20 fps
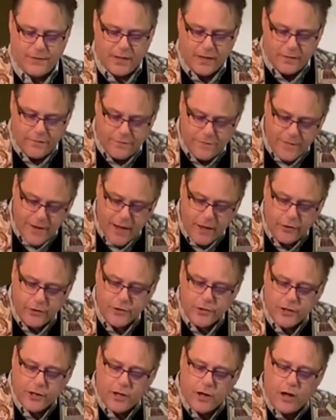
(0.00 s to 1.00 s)
The
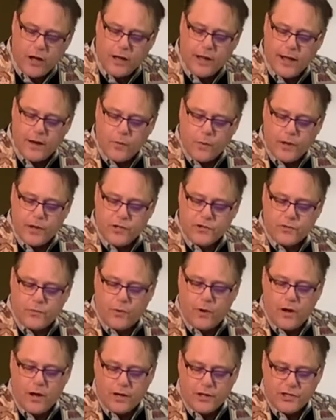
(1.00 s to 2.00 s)
failure to call out what is
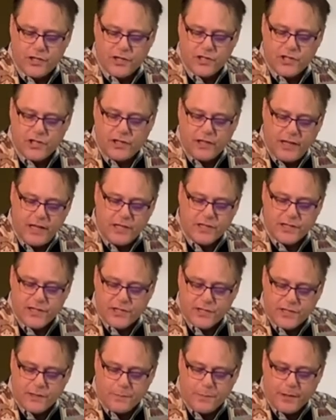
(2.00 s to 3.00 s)
wrong just leads
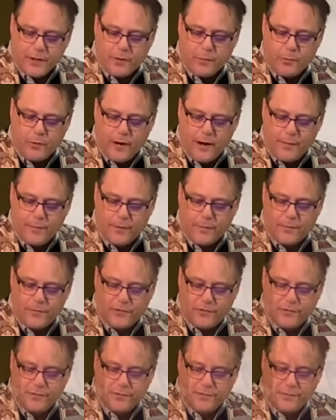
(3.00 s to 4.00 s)
us to bigger
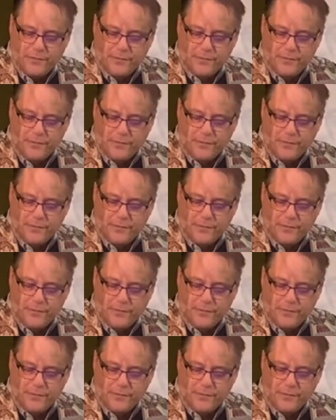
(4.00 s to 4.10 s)
problems.